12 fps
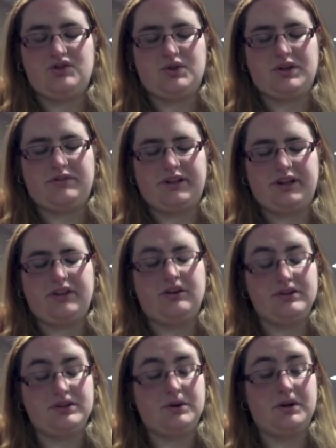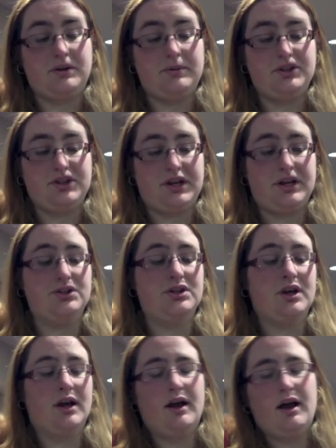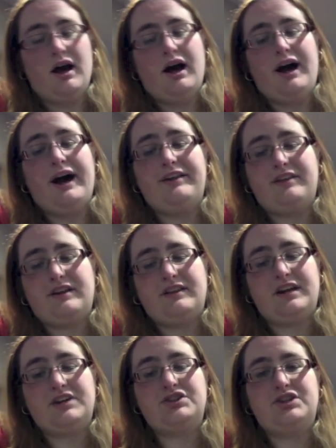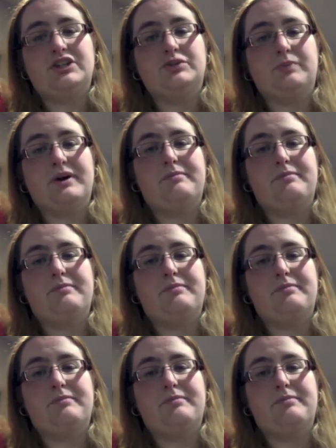when I feel like there is going to be a change, I think the next change might